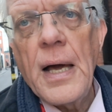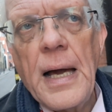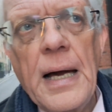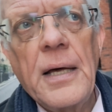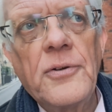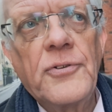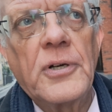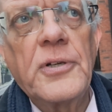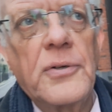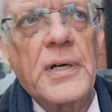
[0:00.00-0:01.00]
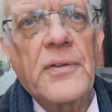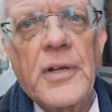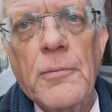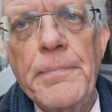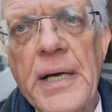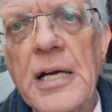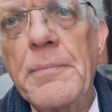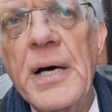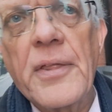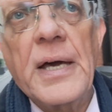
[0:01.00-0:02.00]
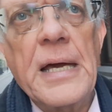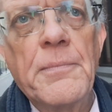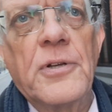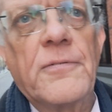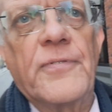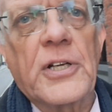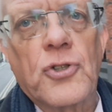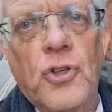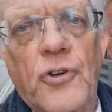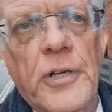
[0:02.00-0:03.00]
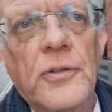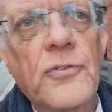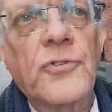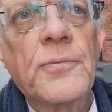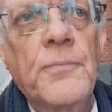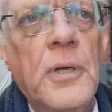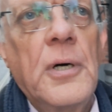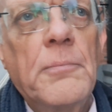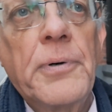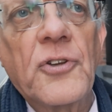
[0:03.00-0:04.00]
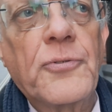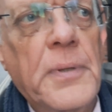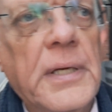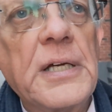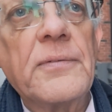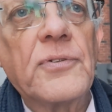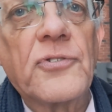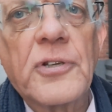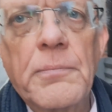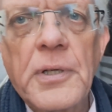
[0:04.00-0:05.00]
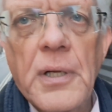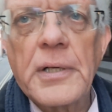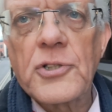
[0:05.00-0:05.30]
And no doubt they'll pick up other eminent Victorians, possibly even somebody like